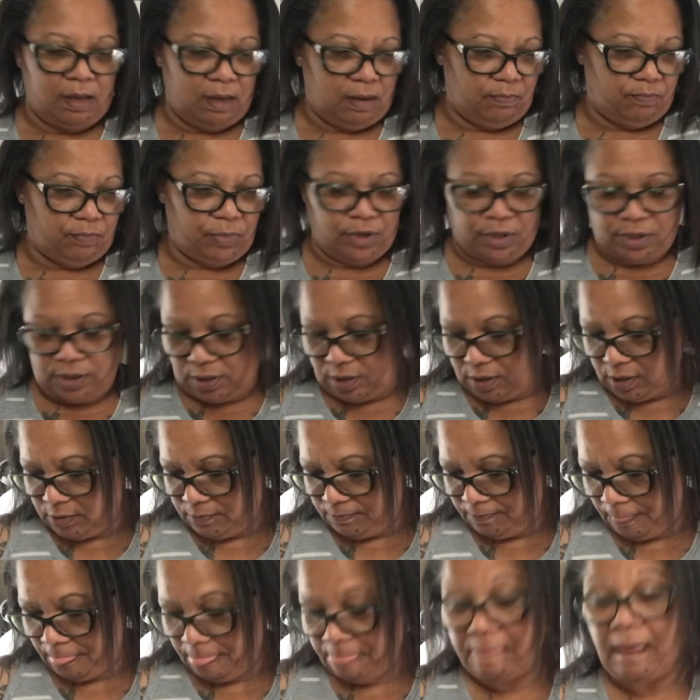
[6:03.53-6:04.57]
But
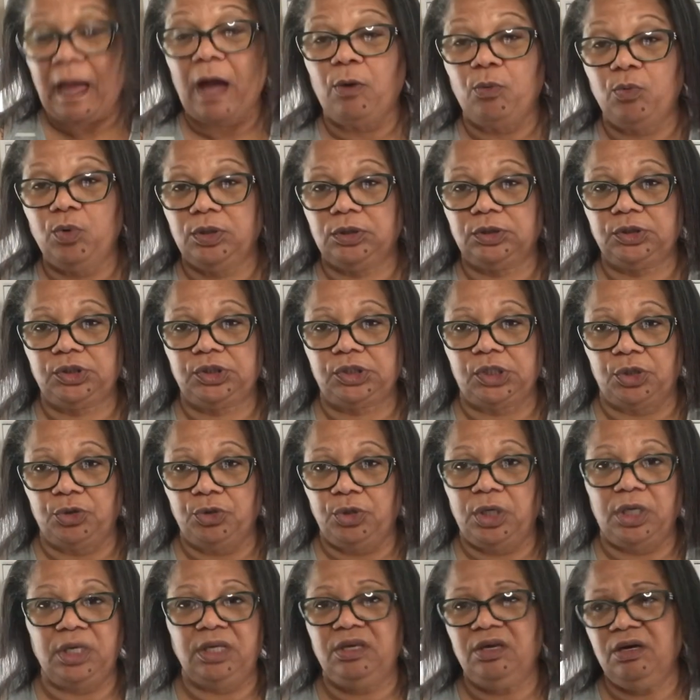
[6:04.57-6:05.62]
I will show
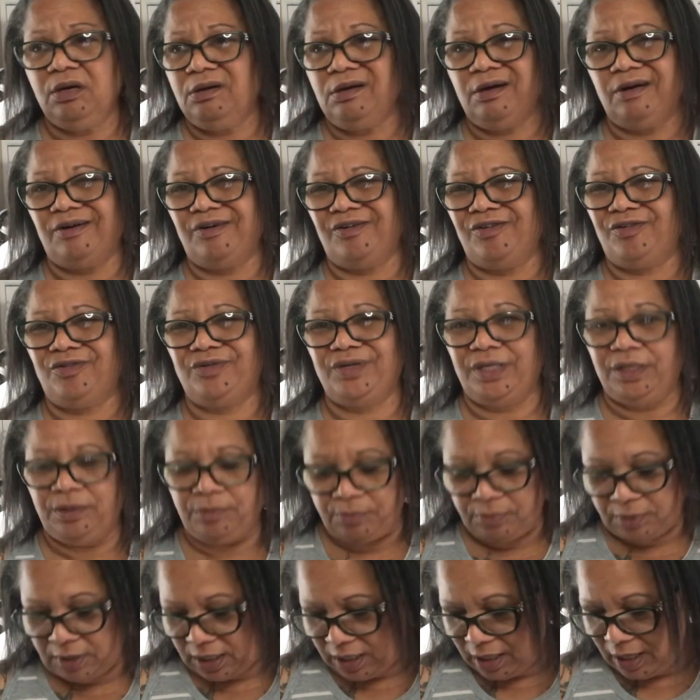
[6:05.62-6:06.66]
you, and you can go on
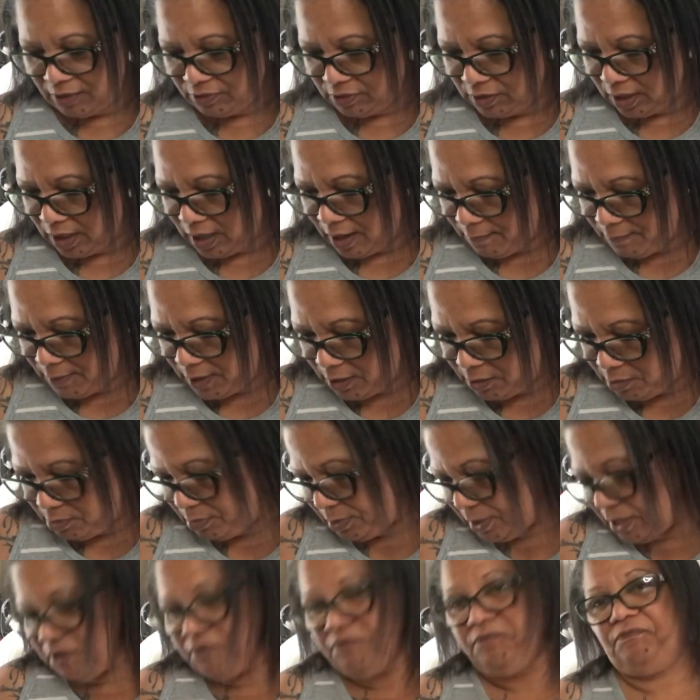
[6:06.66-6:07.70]
eBay. I think I may have
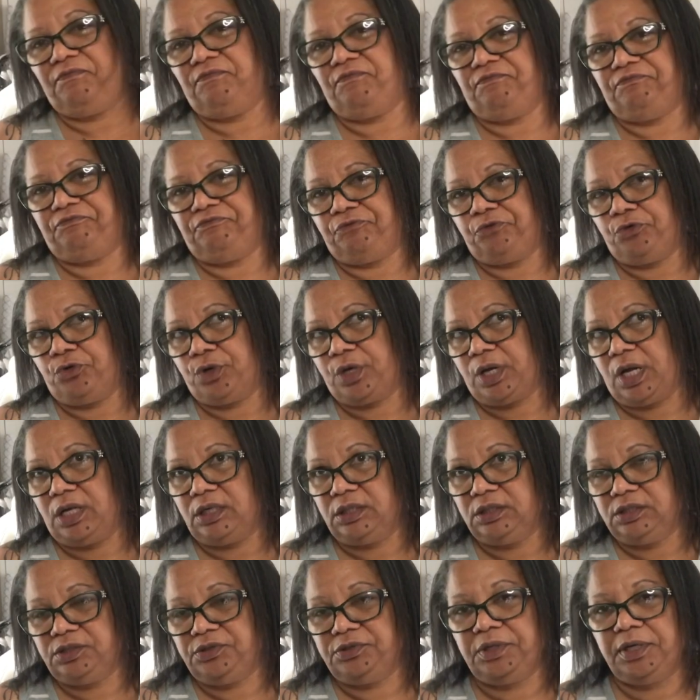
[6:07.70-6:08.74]
paid
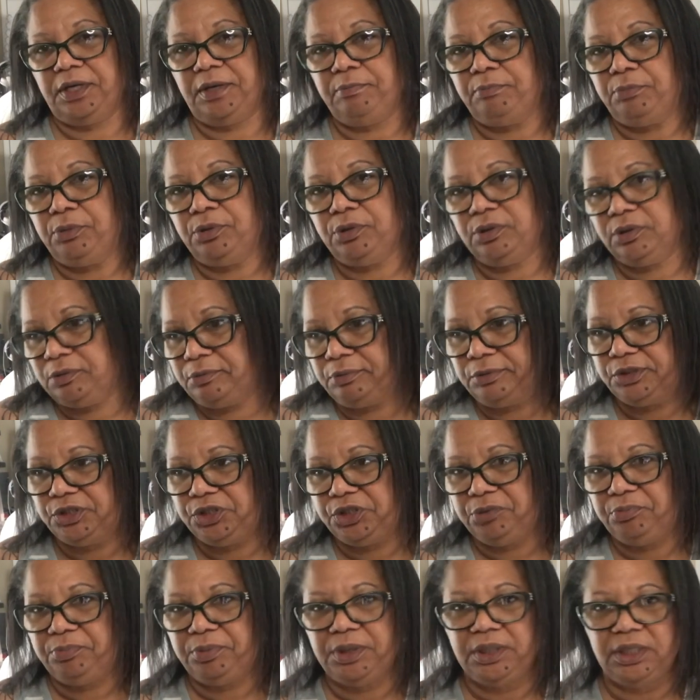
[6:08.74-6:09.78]
$4 for that book with
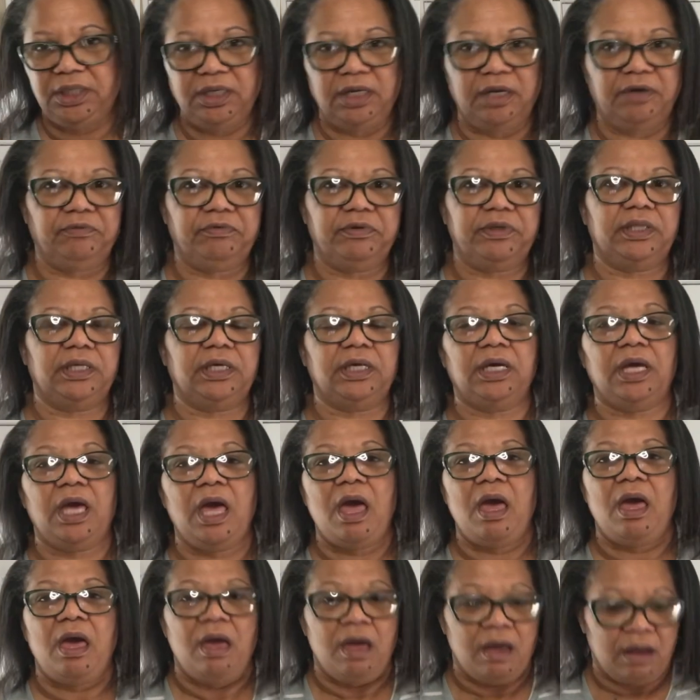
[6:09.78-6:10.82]
shipping and everything.
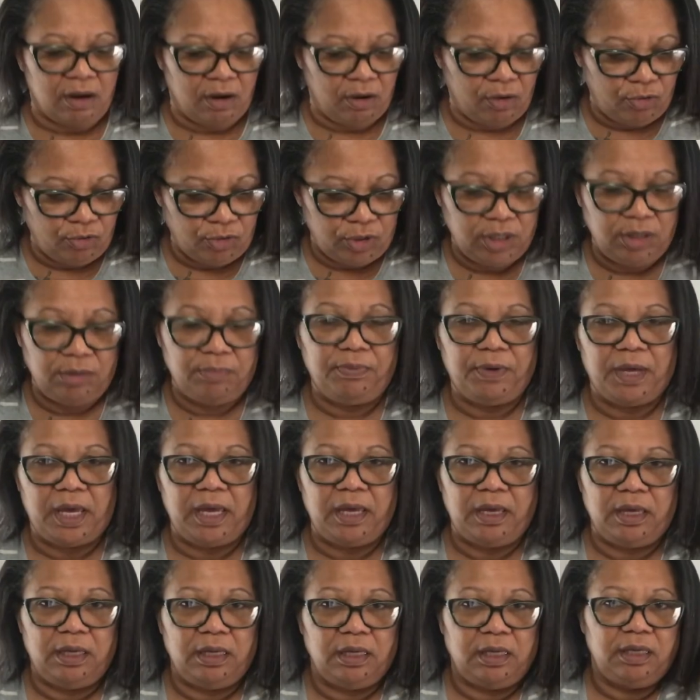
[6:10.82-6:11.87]
Go on
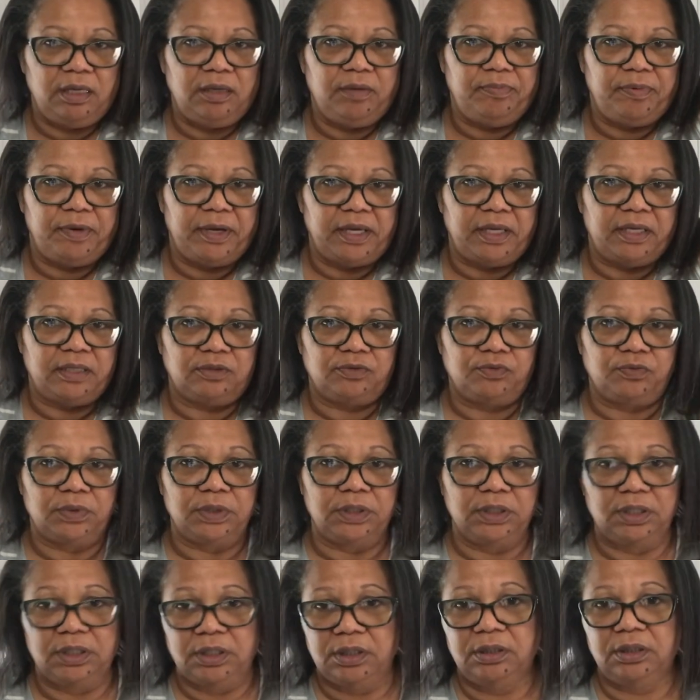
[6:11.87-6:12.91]
eBay. eBay is
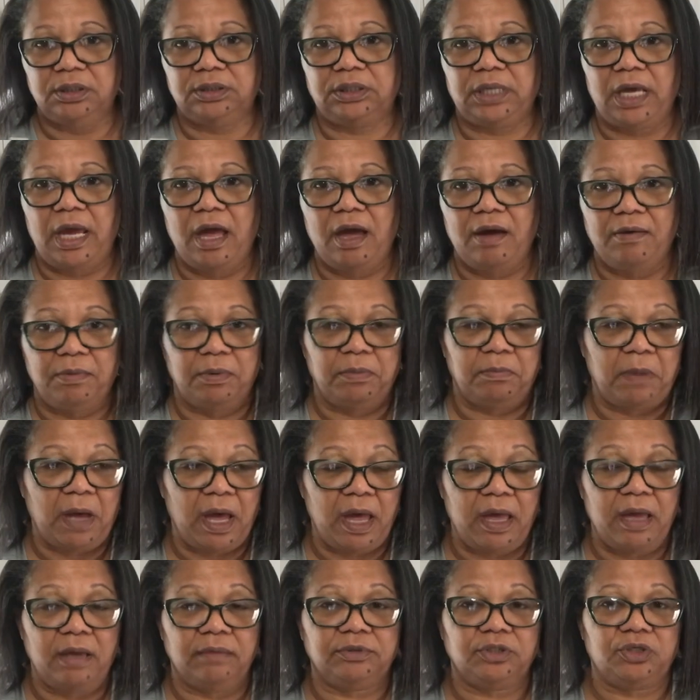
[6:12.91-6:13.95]
really good to have them. I
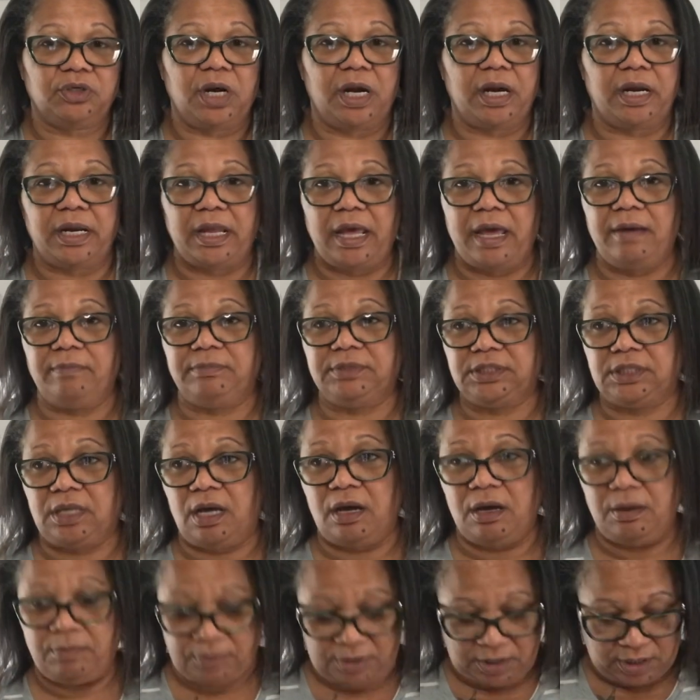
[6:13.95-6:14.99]
have tried
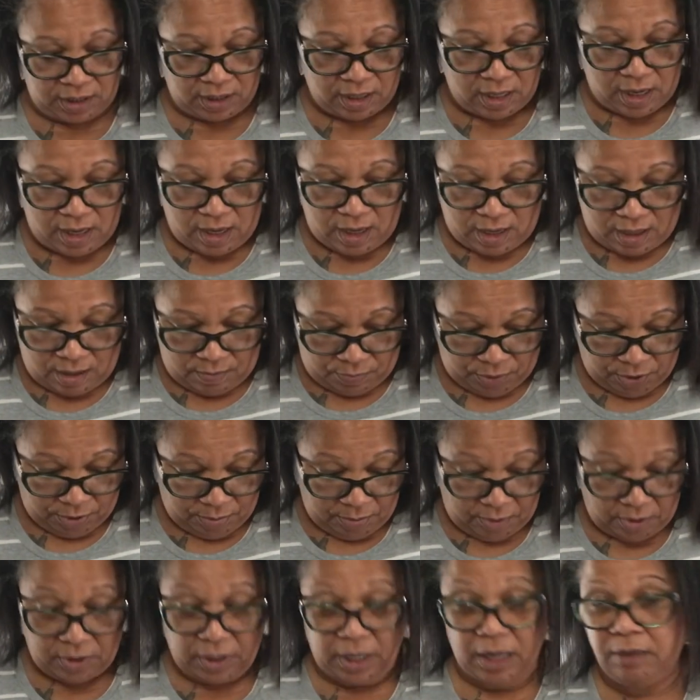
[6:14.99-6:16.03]
Amazon, but people
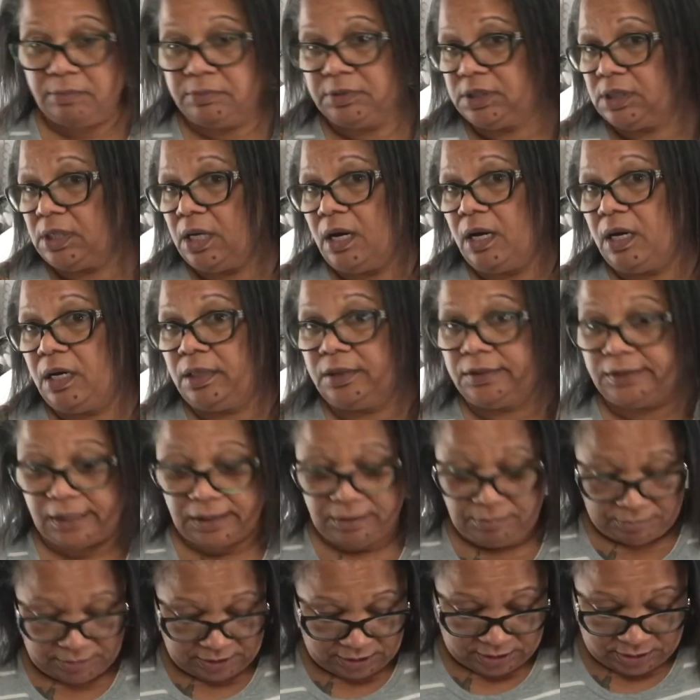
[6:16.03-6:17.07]
on Amazon, they
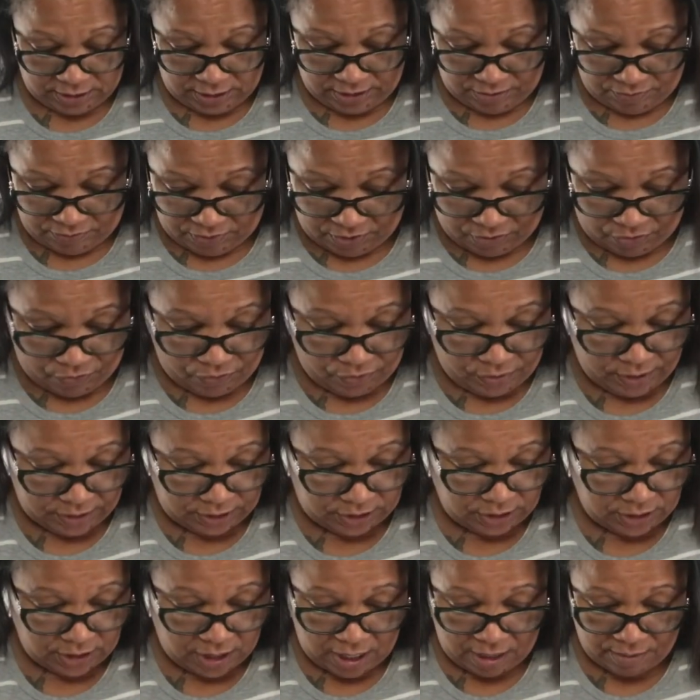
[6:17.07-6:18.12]
must live in the
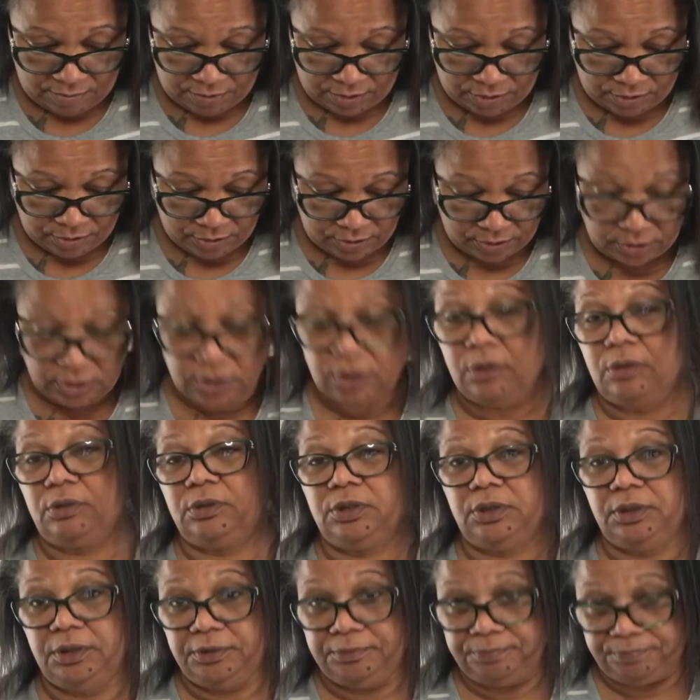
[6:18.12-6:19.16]
rich neighborhoods,
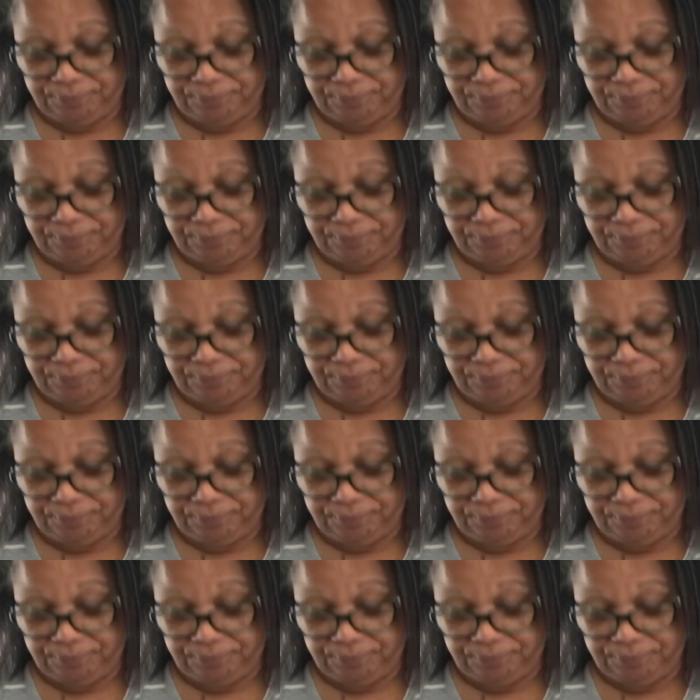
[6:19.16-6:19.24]
only